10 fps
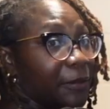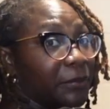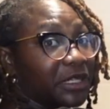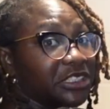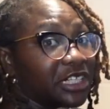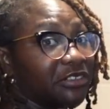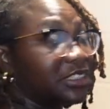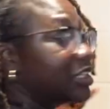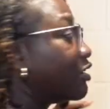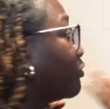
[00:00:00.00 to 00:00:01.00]
bookshelf
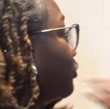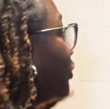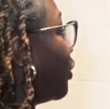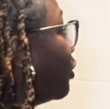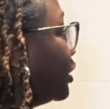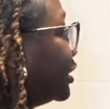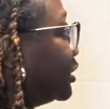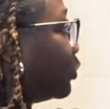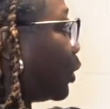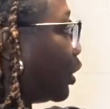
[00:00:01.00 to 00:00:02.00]
stuff on
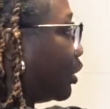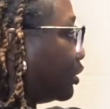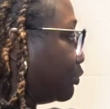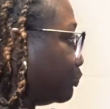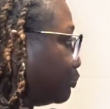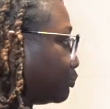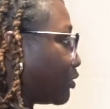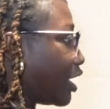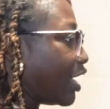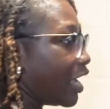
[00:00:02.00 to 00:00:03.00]
this wall.
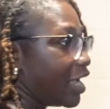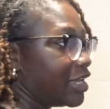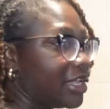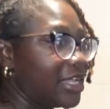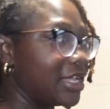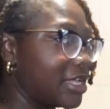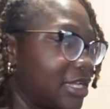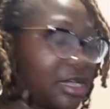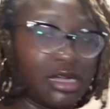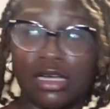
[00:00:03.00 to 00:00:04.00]
And then
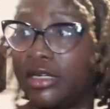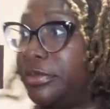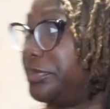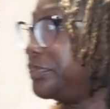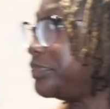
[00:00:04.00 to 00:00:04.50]
I'm